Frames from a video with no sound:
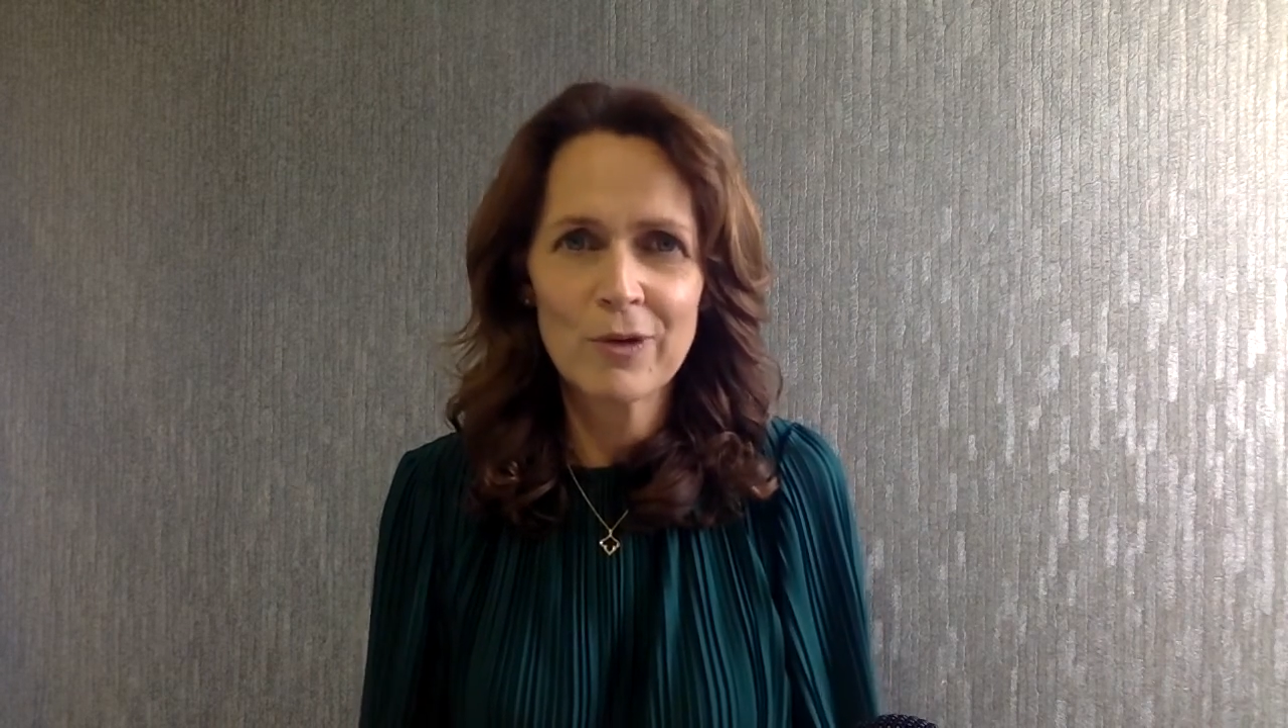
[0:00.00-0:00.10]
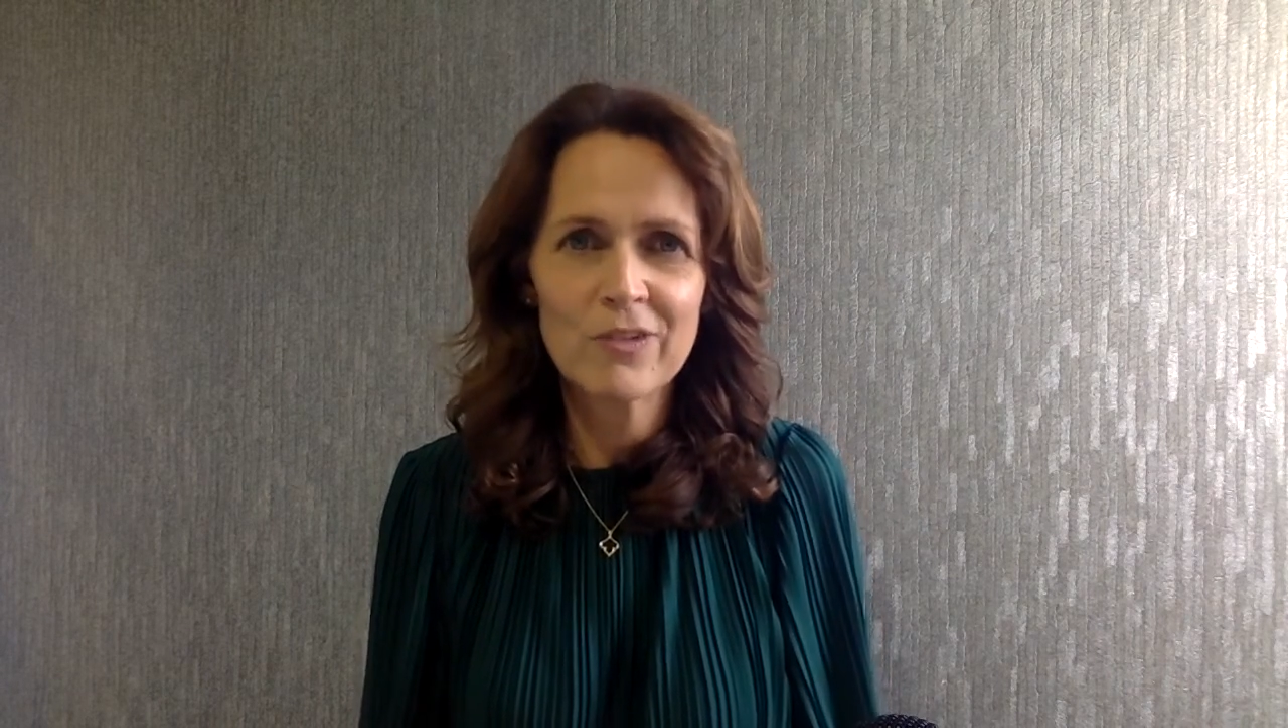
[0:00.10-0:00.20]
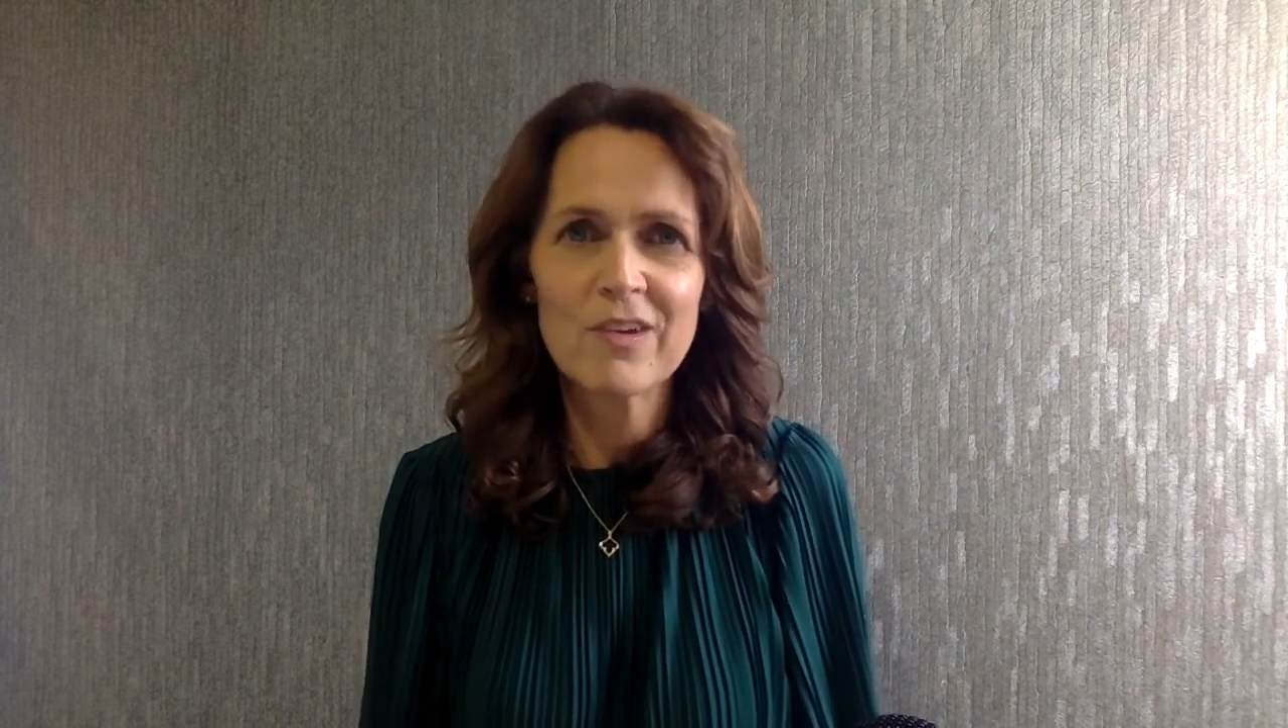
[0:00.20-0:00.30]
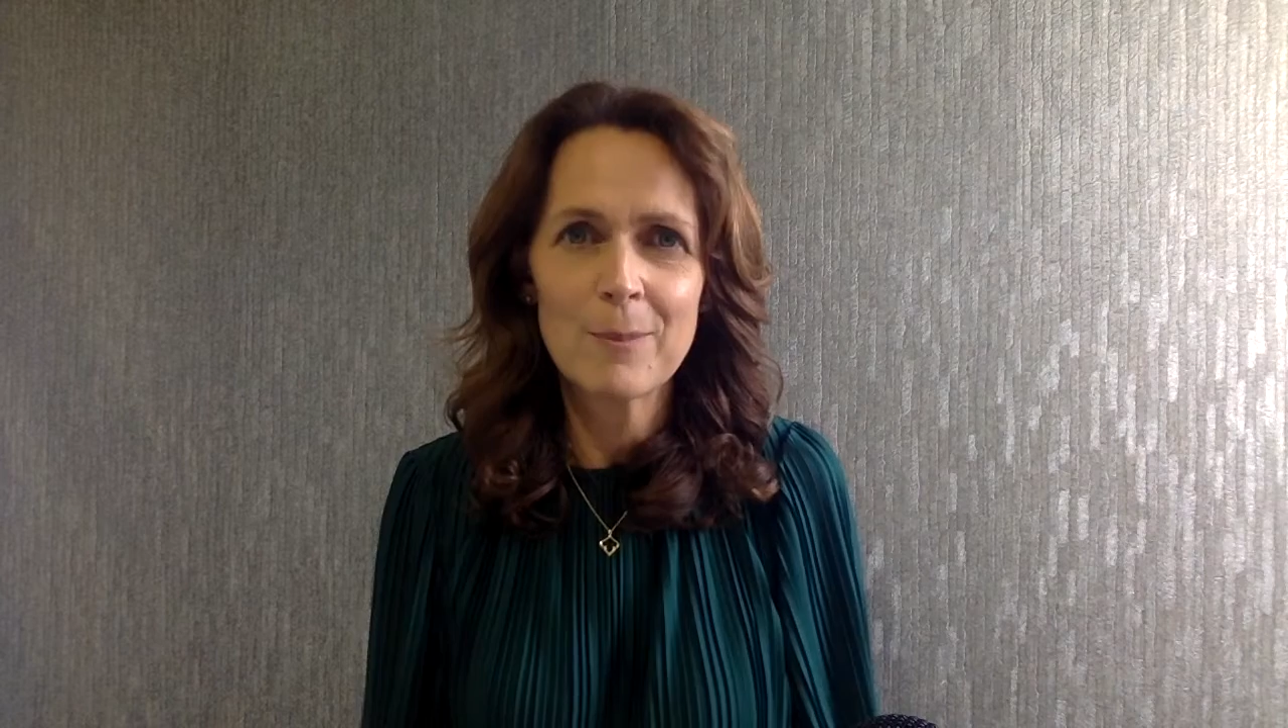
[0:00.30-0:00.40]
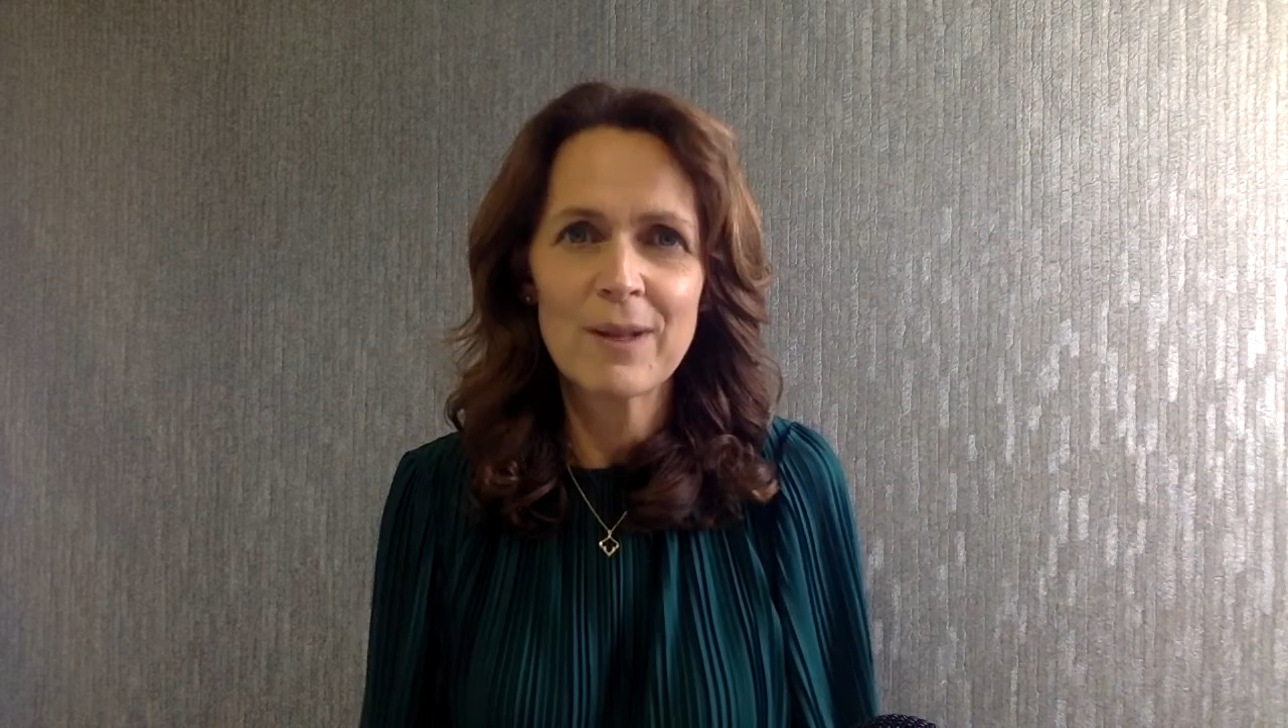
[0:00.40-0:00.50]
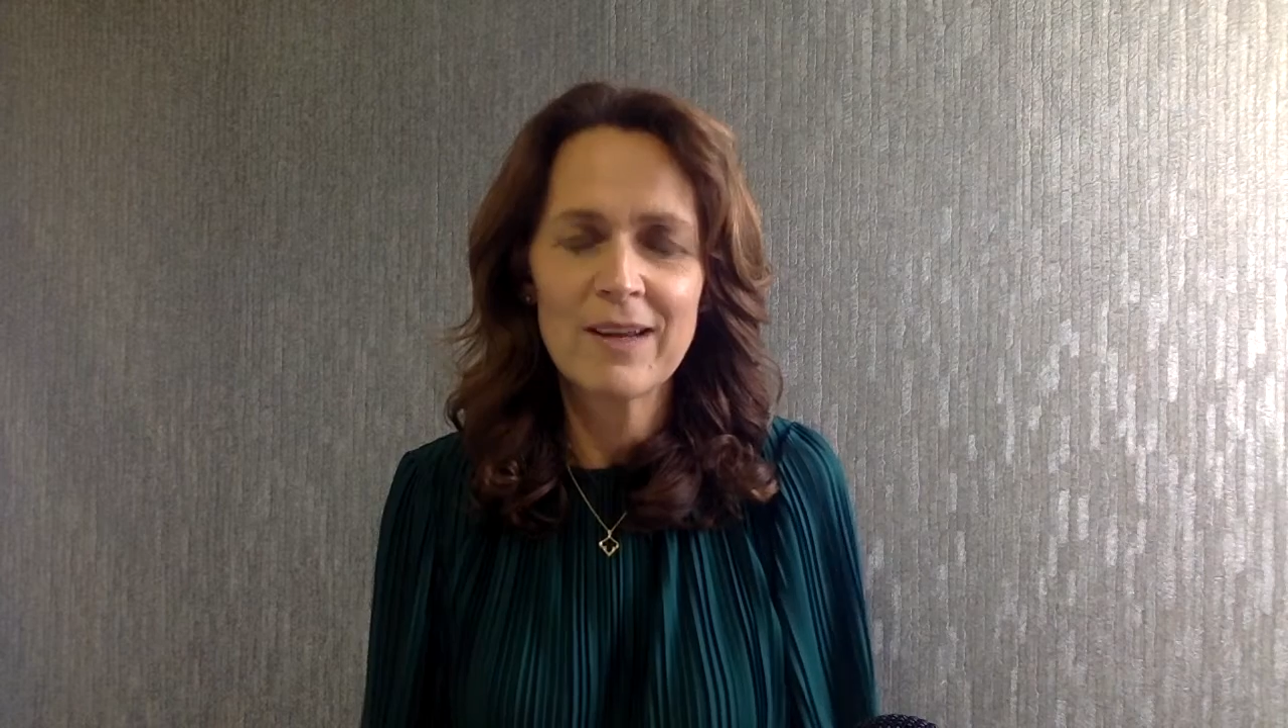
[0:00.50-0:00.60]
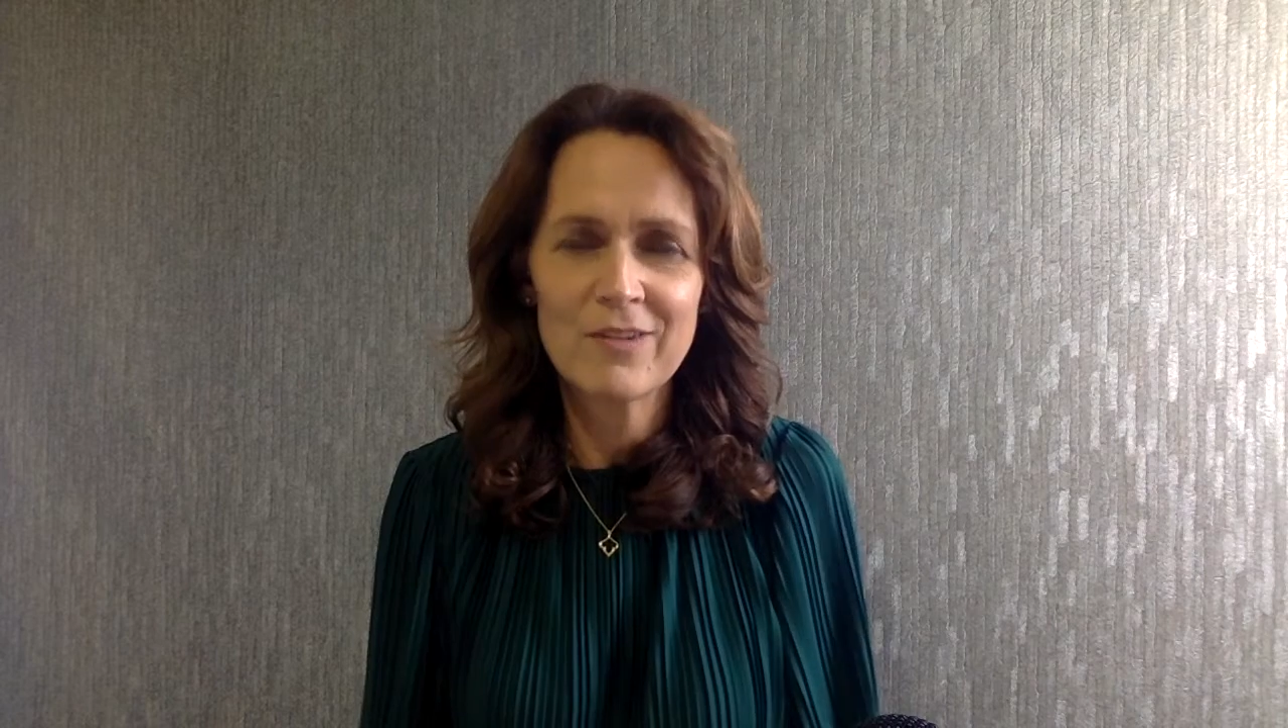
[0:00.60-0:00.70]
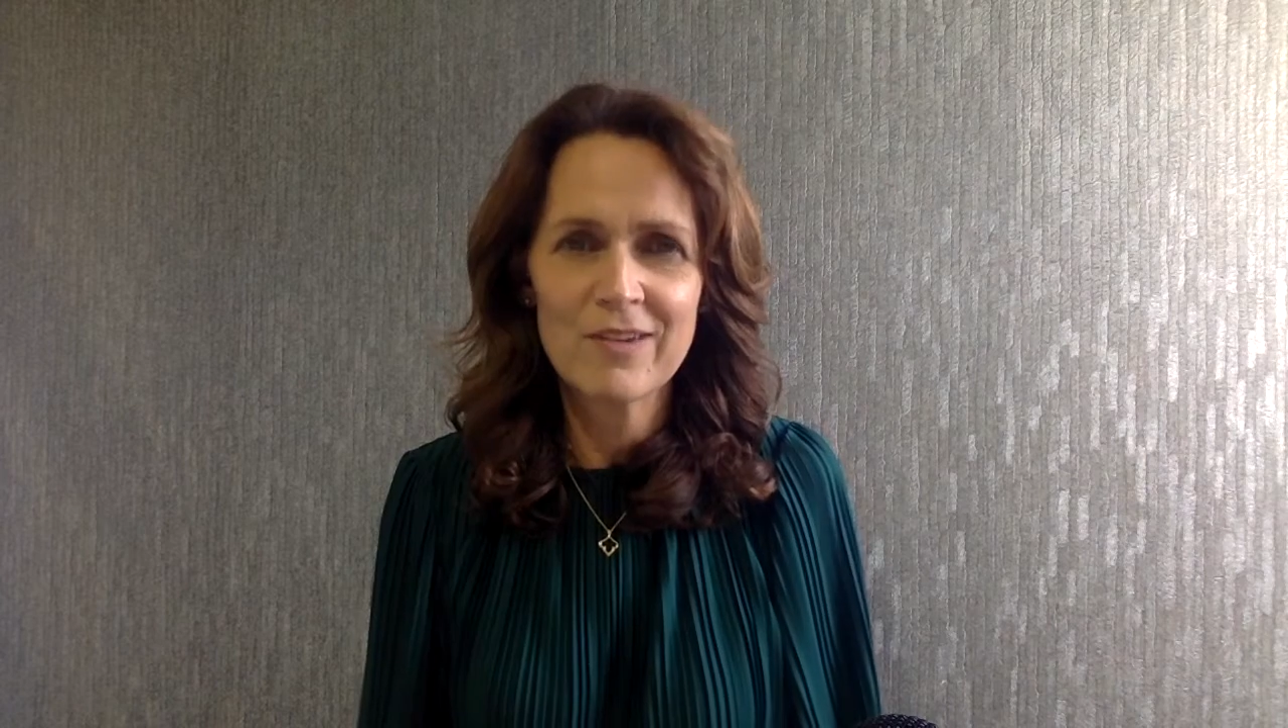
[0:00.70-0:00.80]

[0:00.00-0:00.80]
policy in place